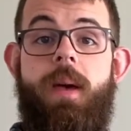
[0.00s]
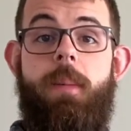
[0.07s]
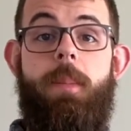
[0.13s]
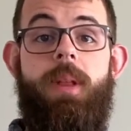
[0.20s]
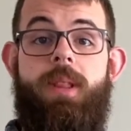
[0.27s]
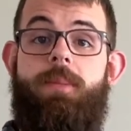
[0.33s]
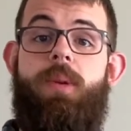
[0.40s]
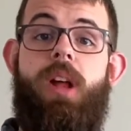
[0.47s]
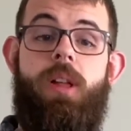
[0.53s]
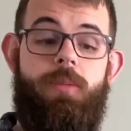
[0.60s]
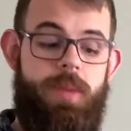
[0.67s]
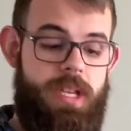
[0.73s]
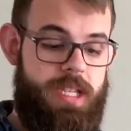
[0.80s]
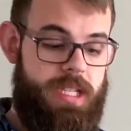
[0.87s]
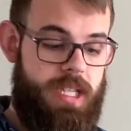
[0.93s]
But the problem
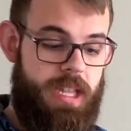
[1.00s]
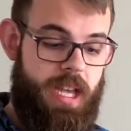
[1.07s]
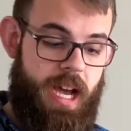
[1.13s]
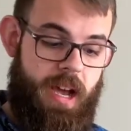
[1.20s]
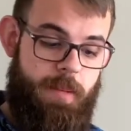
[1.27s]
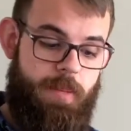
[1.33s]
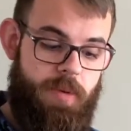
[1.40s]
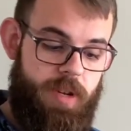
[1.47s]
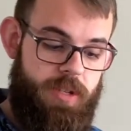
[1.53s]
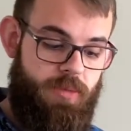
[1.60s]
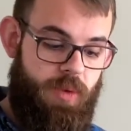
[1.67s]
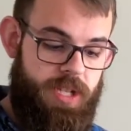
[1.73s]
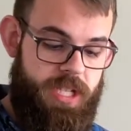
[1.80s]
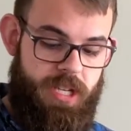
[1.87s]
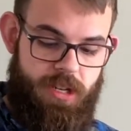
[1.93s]
is the high priest
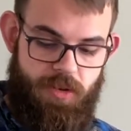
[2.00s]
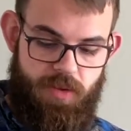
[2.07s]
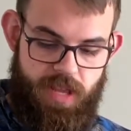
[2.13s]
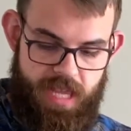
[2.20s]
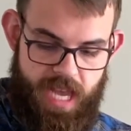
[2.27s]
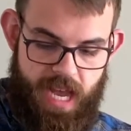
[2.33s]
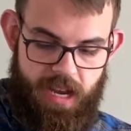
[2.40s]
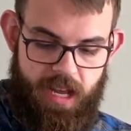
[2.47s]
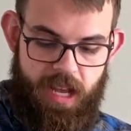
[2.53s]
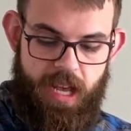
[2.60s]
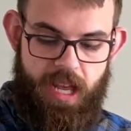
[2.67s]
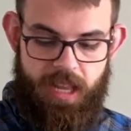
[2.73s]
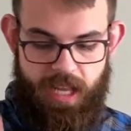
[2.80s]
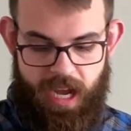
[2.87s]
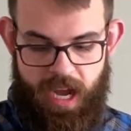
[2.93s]
wasn't doing that.
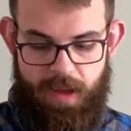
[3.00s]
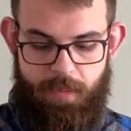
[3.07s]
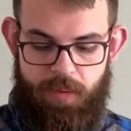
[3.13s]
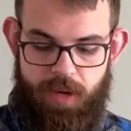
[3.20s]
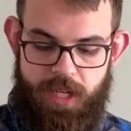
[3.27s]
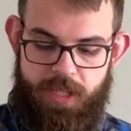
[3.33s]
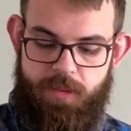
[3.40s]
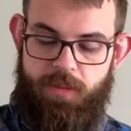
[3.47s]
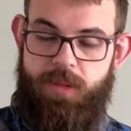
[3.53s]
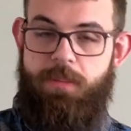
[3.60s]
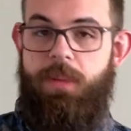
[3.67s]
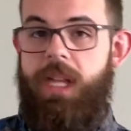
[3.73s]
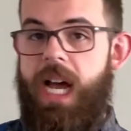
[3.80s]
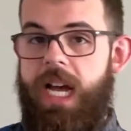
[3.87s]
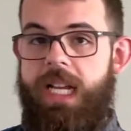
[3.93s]
The high priest was
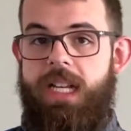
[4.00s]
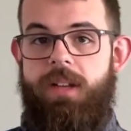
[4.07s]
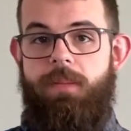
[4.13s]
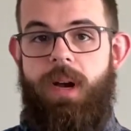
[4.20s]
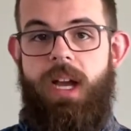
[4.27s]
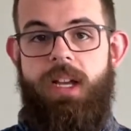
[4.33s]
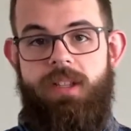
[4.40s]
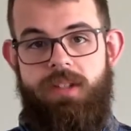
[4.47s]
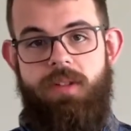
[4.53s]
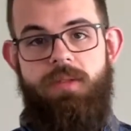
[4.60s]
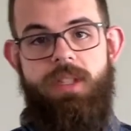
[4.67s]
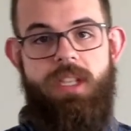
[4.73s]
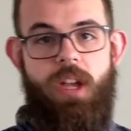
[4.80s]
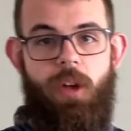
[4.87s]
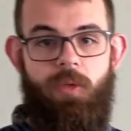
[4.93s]
blinded by his own
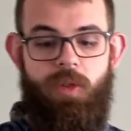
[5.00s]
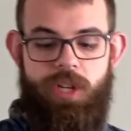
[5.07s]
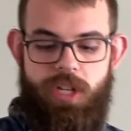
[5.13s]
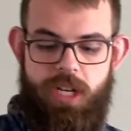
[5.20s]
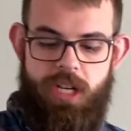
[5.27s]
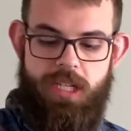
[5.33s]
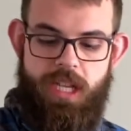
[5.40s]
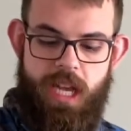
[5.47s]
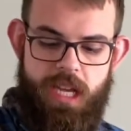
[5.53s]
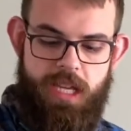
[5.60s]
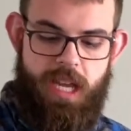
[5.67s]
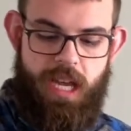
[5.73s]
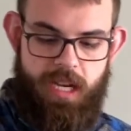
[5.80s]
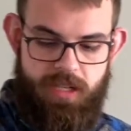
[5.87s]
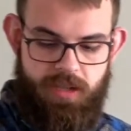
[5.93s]
selfishness
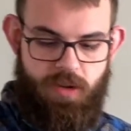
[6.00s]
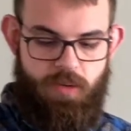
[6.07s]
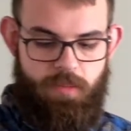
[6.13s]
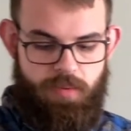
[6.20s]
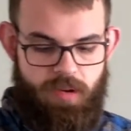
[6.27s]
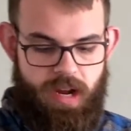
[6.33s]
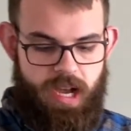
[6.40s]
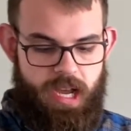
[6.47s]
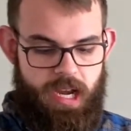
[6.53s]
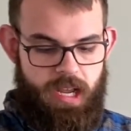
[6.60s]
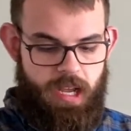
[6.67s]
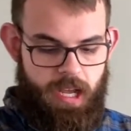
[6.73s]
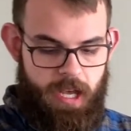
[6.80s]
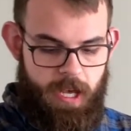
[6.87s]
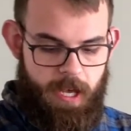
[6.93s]
and his own pride.
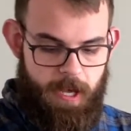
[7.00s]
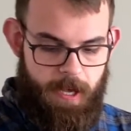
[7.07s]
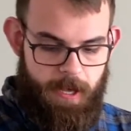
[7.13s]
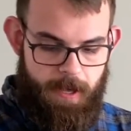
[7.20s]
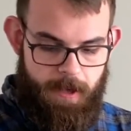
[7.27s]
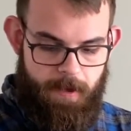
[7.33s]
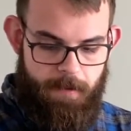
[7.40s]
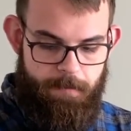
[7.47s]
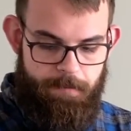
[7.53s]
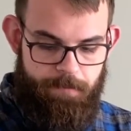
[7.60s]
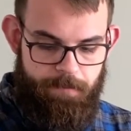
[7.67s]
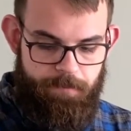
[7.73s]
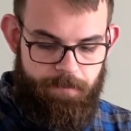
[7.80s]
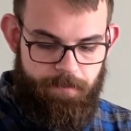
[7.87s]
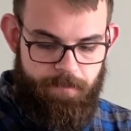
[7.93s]
The
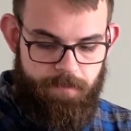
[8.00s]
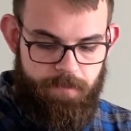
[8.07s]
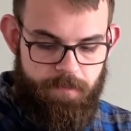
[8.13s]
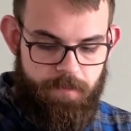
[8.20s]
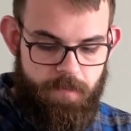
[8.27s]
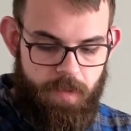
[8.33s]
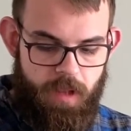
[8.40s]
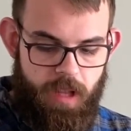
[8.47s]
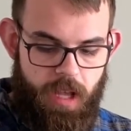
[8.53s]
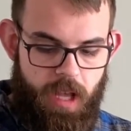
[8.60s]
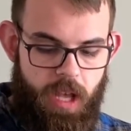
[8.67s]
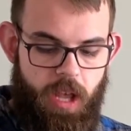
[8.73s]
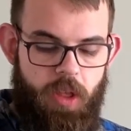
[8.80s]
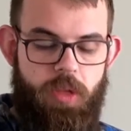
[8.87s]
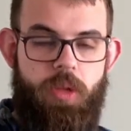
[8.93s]

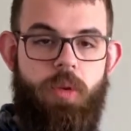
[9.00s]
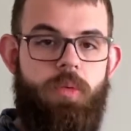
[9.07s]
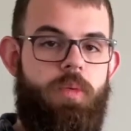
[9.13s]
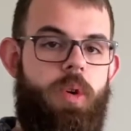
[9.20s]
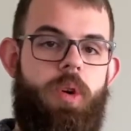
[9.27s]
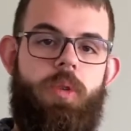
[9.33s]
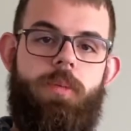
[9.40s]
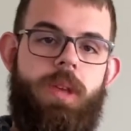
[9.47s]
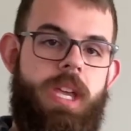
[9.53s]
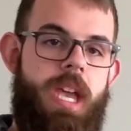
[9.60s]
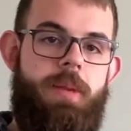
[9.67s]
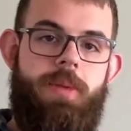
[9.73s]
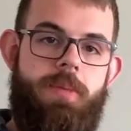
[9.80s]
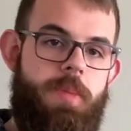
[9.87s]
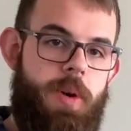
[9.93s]
role
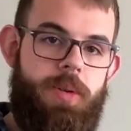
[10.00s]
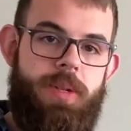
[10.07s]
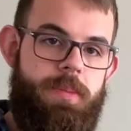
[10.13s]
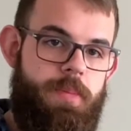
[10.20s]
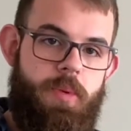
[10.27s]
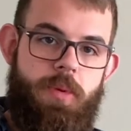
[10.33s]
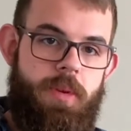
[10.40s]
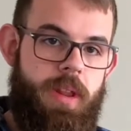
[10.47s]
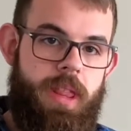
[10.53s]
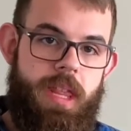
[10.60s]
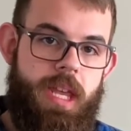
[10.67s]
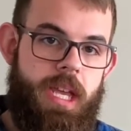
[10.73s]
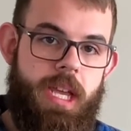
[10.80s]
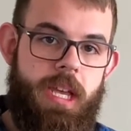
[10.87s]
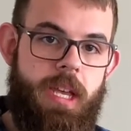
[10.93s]
became the most important
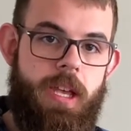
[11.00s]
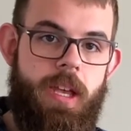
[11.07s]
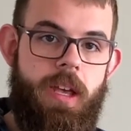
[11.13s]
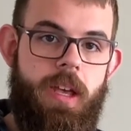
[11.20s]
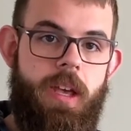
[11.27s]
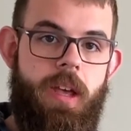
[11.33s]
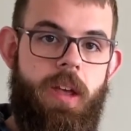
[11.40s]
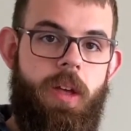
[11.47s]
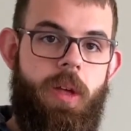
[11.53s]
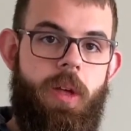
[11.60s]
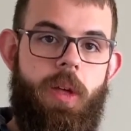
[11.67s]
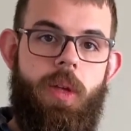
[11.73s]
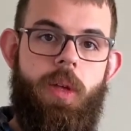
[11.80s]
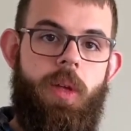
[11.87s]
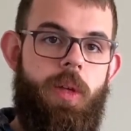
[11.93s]
thing.
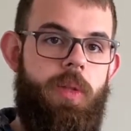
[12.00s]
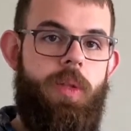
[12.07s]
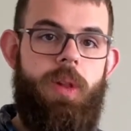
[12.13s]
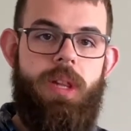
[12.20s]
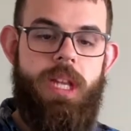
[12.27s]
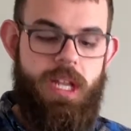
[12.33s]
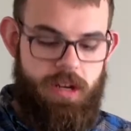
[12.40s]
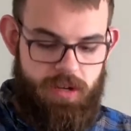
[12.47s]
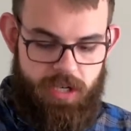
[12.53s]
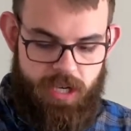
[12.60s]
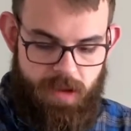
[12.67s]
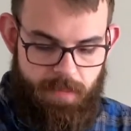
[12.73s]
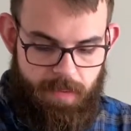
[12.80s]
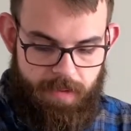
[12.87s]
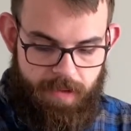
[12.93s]
The
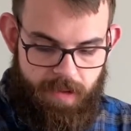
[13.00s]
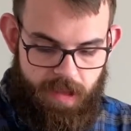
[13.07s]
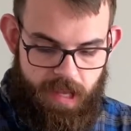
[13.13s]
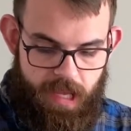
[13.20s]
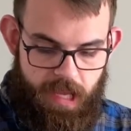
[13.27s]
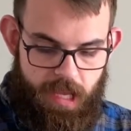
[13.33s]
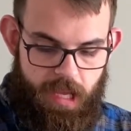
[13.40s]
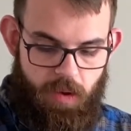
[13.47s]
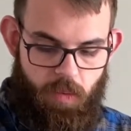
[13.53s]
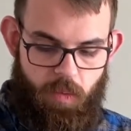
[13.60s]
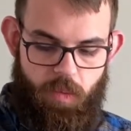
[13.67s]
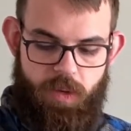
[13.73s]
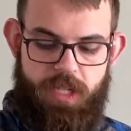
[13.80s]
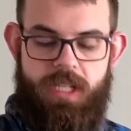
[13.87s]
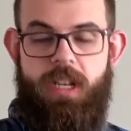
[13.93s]
leadership
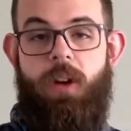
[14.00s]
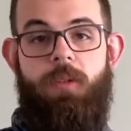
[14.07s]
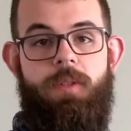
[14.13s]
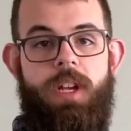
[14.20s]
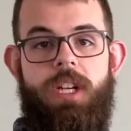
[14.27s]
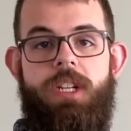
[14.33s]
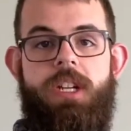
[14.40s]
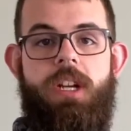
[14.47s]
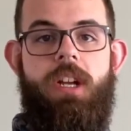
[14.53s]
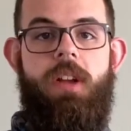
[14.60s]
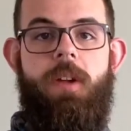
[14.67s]
was selfish.